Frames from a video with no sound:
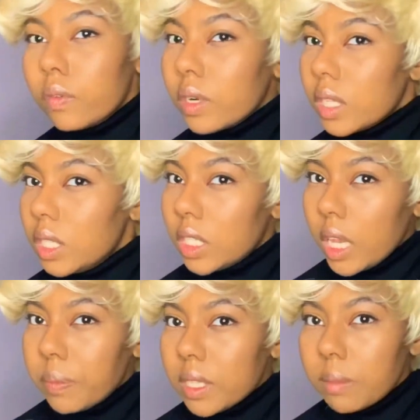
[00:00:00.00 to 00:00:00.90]
really
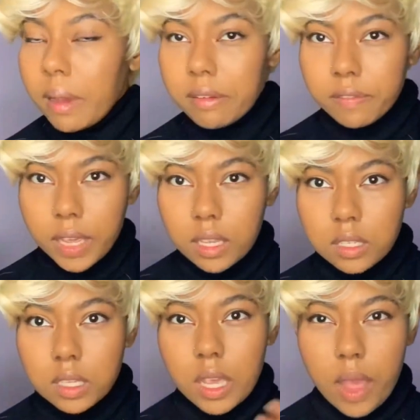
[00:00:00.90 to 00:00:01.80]
shape it to my face,
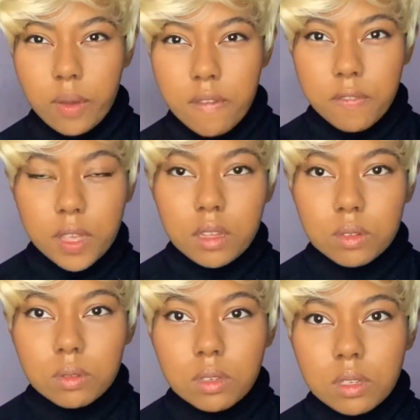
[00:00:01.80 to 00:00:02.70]
see how it
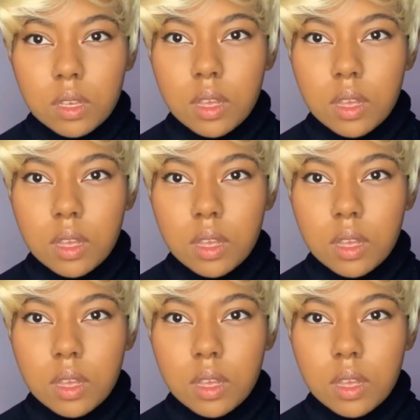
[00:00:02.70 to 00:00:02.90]
feels.